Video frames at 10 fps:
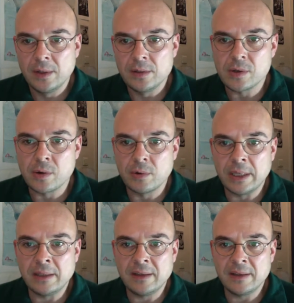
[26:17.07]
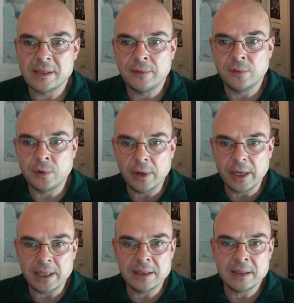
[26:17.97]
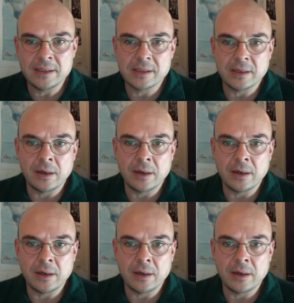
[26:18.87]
So in this, if you look at these